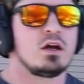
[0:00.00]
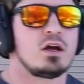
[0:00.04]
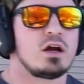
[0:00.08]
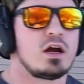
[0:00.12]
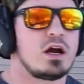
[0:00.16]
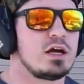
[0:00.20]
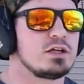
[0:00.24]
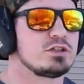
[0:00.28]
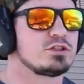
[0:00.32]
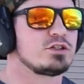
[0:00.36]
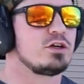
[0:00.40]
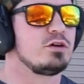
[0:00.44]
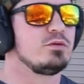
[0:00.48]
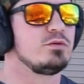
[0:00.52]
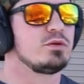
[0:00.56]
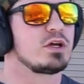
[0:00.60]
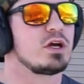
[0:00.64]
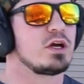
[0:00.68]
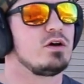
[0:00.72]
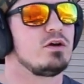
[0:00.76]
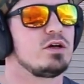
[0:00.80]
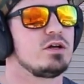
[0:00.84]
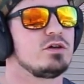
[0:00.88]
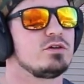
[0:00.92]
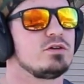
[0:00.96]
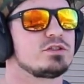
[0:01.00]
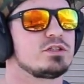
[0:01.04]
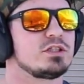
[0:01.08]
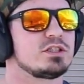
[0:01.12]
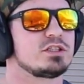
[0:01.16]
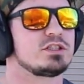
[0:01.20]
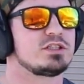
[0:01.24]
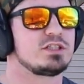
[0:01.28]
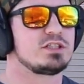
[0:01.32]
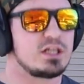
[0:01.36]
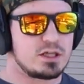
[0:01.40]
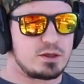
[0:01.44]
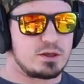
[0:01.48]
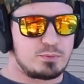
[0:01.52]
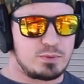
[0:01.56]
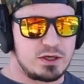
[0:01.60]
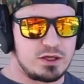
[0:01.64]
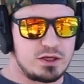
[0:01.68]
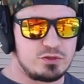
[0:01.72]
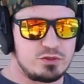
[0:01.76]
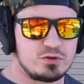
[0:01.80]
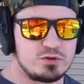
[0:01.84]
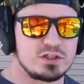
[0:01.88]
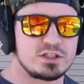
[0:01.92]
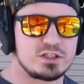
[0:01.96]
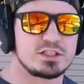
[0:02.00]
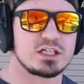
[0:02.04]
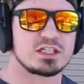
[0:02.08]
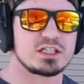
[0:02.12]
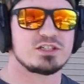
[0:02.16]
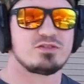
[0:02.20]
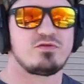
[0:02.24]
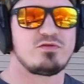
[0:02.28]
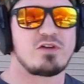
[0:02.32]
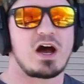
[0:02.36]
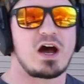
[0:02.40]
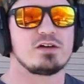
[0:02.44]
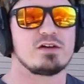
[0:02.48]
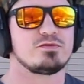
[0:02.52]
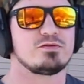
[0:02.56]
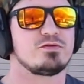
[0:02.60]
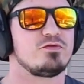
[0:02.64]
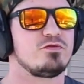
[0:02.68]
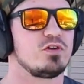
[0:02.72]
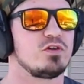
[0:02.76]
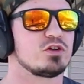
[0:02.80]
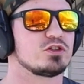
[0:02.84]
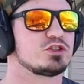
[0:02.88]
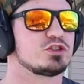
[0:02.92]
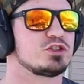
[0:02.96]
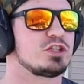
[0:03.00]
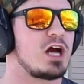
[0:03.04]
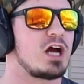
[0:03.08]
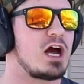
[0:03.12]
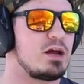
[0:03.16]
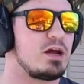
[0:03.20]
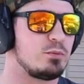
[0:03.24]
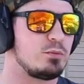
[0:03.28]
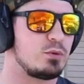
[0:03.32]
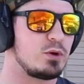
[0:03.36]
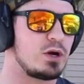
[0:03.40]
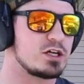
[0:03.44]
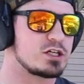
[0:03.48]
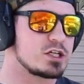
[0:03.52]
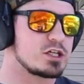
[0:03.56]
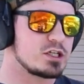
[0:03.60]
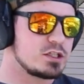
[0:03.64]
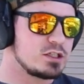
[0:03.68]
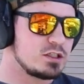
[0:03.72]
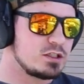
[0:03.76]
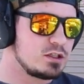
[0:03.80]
All right, so here we go. Here's the Sig P365's first shot impression.